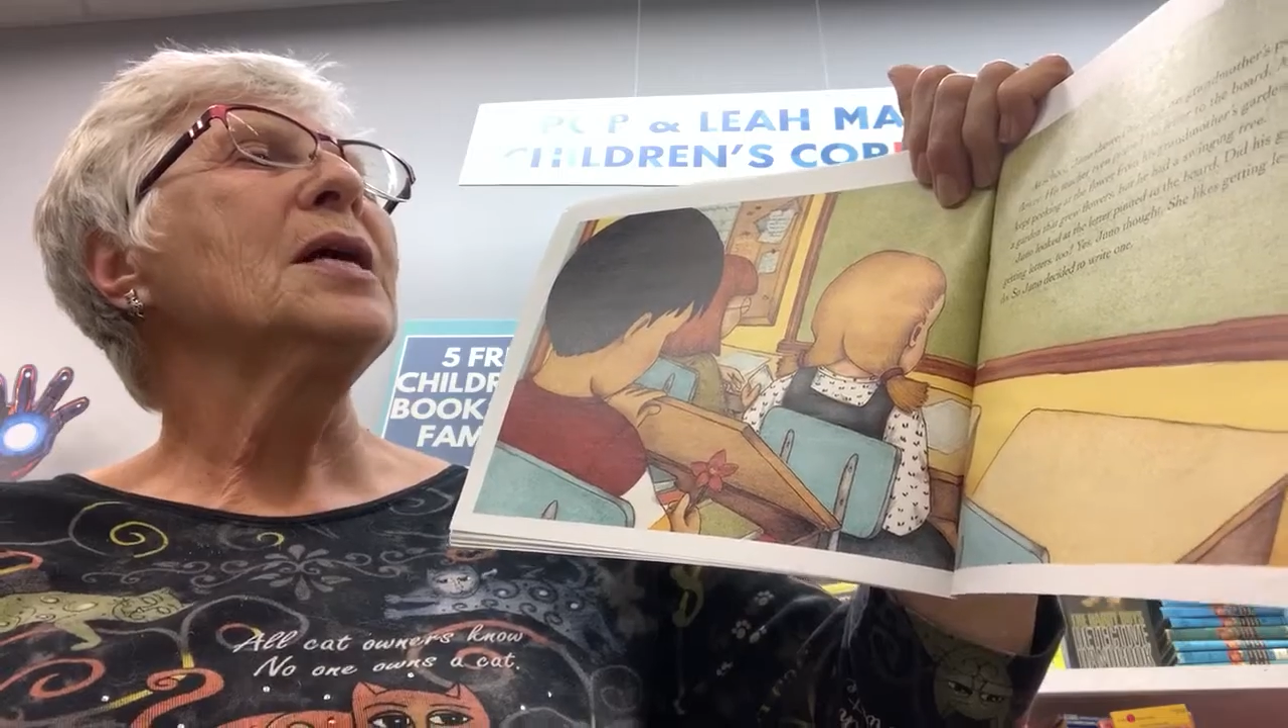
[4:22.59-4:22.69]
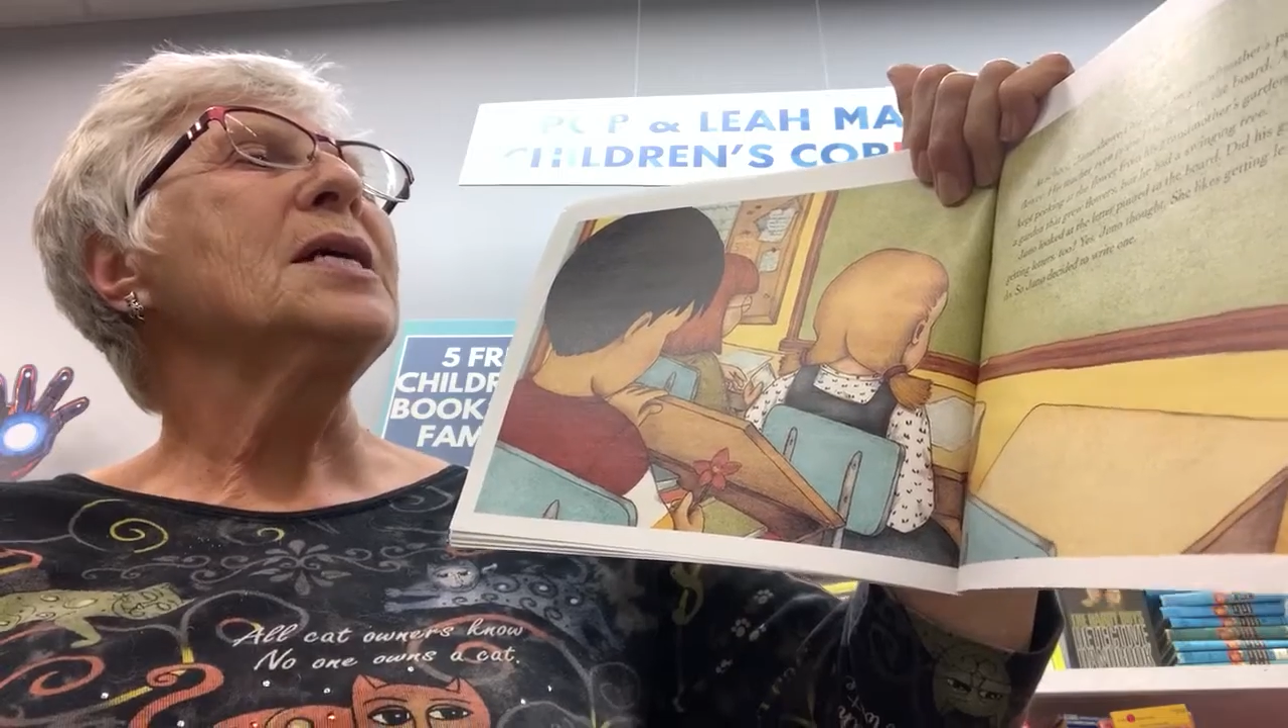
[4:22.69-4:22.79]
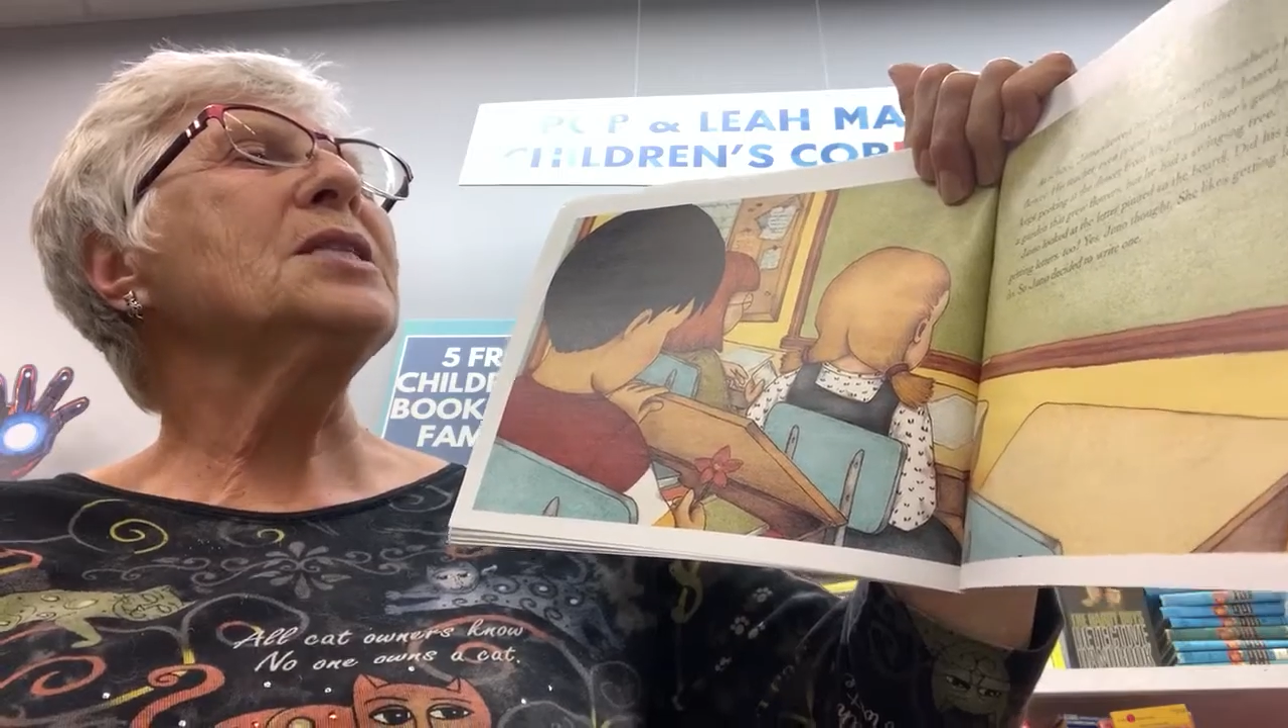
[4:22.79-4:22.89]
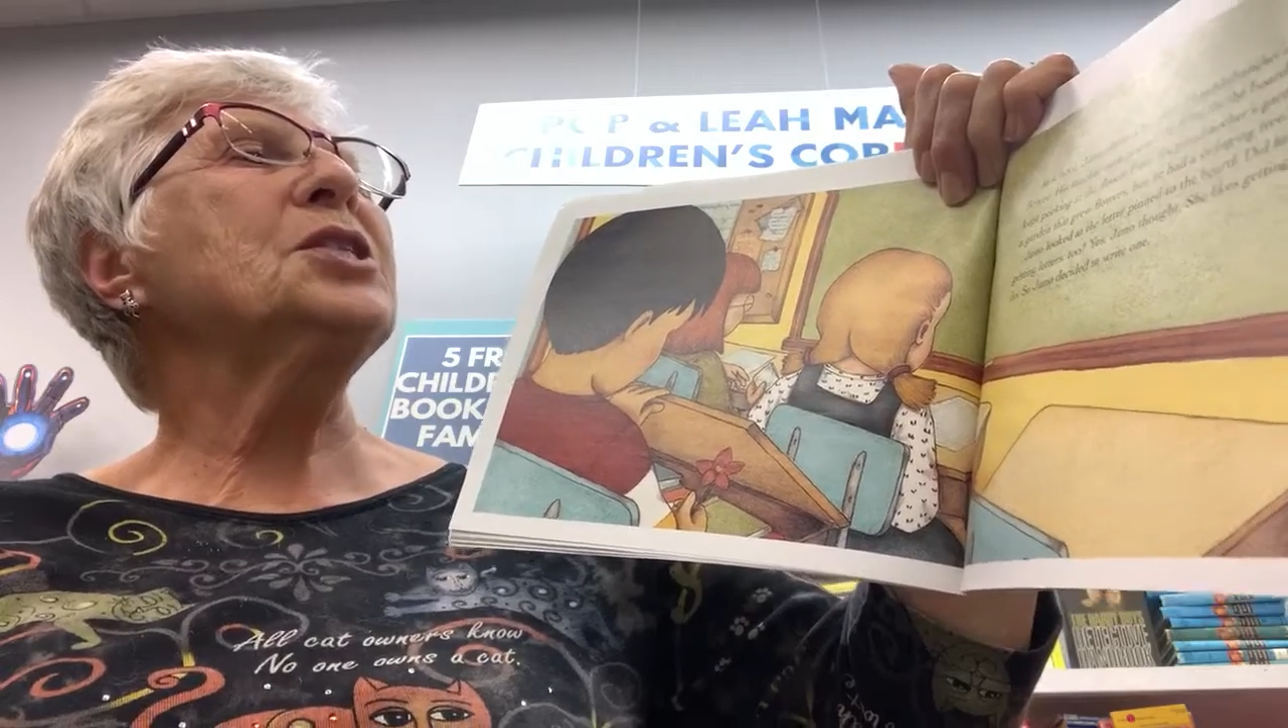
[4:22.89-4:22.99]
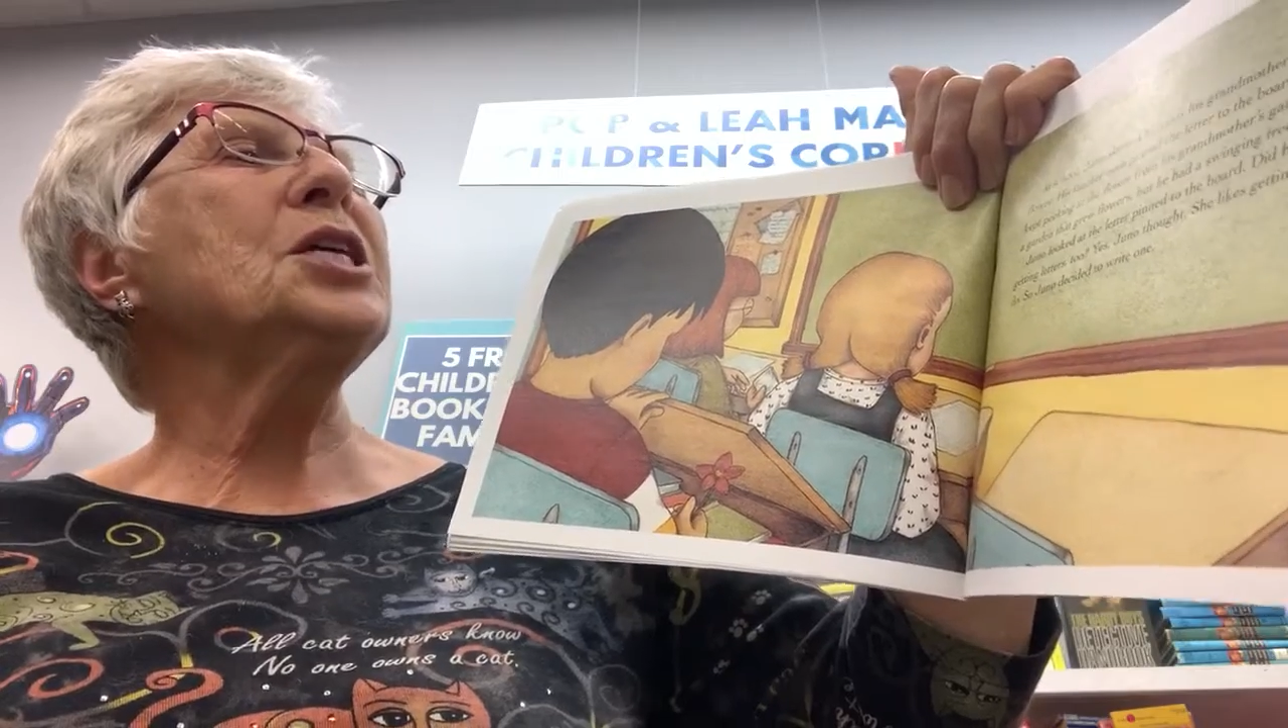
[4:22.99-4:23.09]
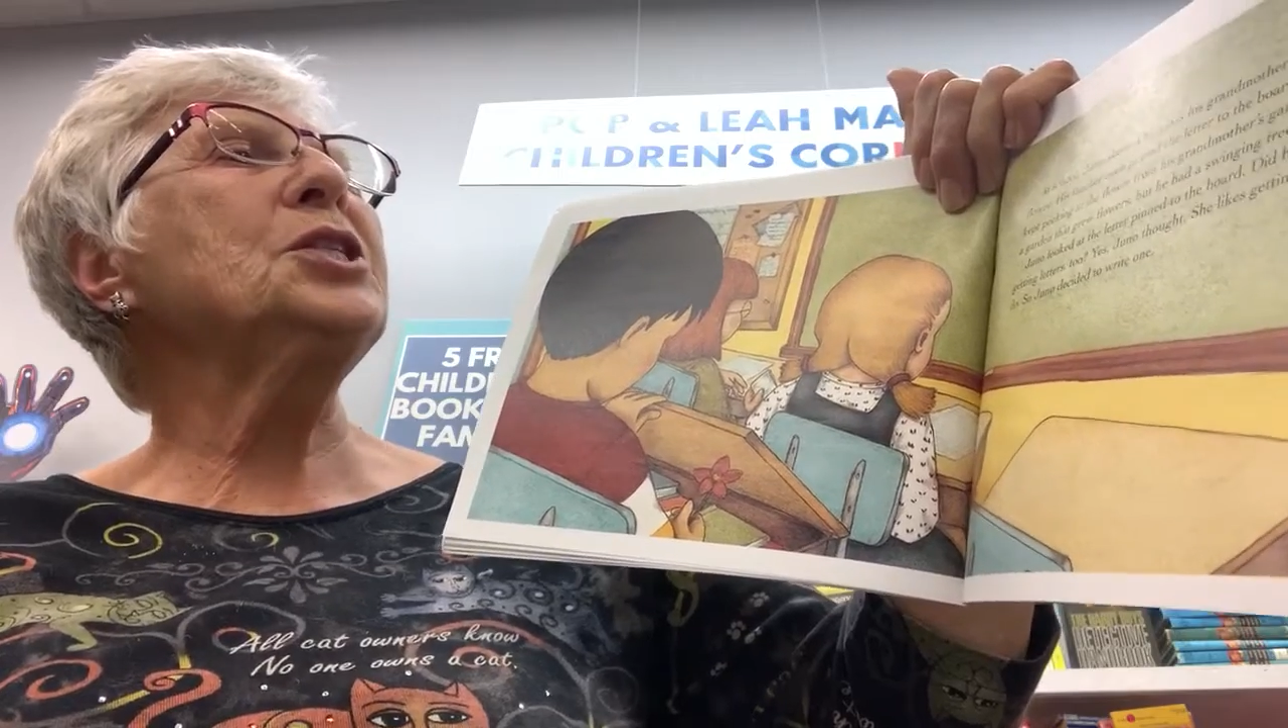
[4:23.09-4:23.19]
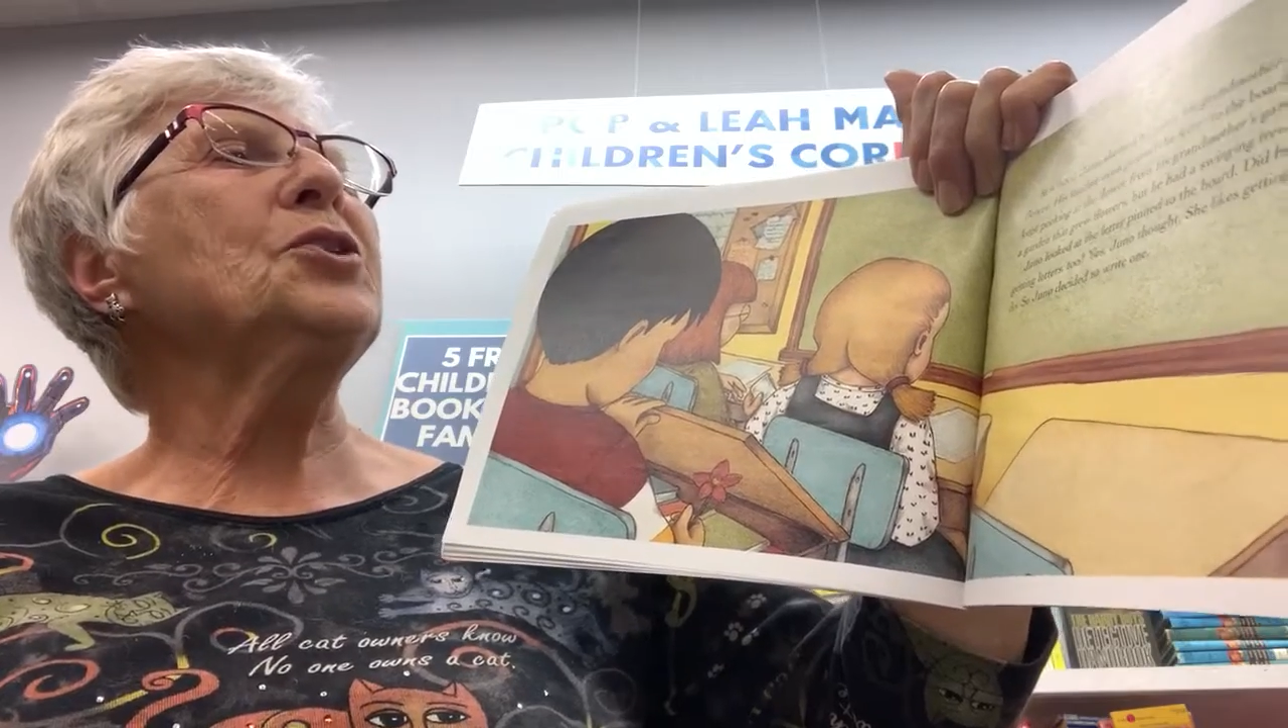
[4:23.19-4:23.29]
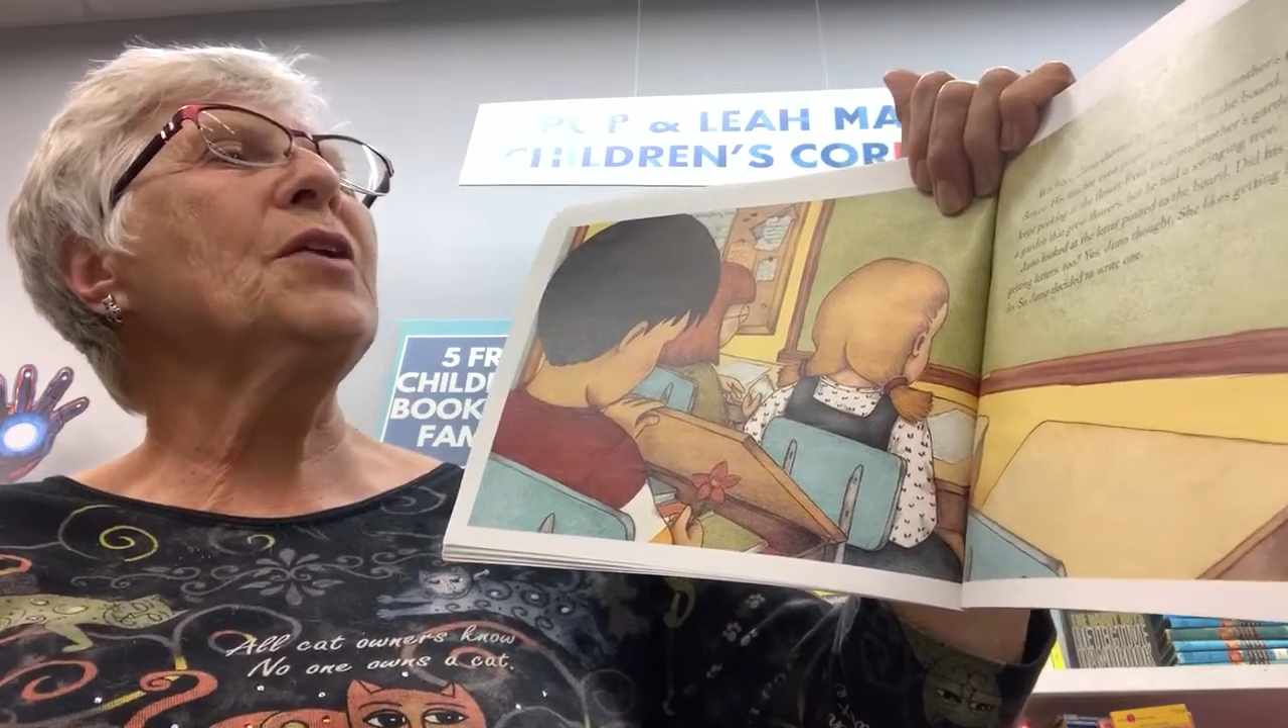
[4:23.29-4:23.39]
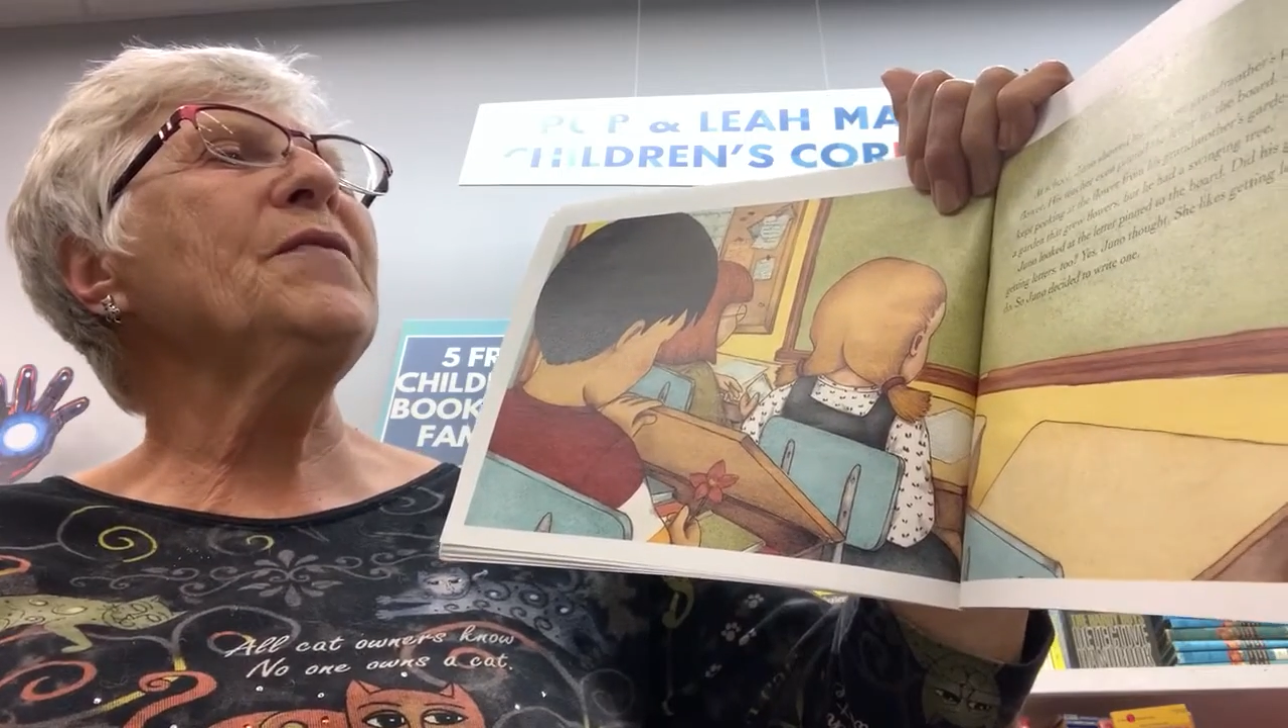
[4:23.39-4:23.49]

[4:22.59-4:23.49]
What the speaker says: His teacher